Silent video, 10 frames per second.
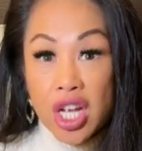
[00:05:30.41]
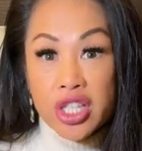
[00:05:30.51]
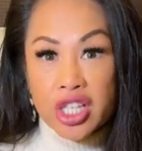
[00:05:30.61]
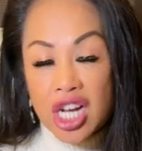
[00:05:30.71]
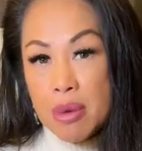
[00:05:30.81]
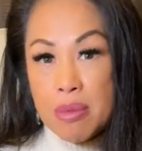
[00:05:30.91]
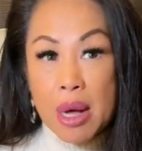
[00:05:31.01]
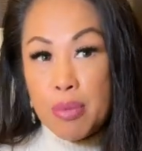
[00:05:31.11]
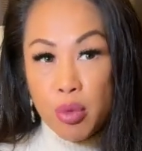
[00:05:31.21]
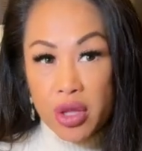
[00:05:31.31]
to come
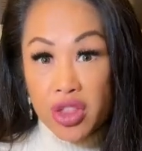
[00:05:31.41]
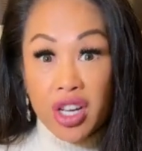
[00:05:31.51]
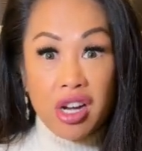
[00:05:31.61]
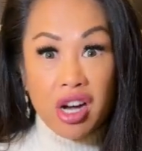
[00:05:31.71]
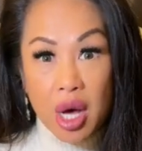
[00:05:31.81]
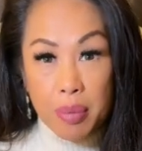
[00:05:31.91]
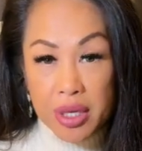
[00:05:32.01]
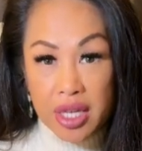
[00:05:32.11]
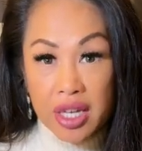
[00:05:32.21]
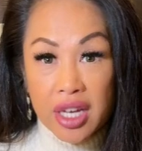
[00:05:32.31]
up with the
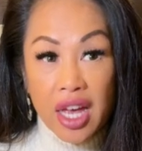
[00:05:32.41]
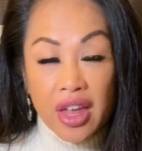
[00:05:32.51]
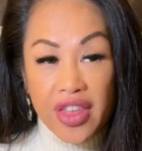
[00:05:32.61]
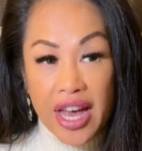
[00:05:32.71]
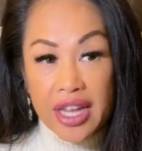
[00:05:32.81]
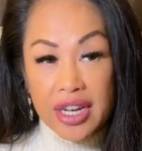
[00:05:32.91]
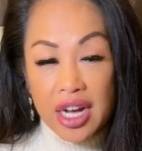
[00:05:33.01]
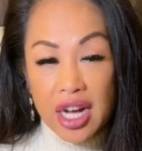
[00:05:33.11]
copy that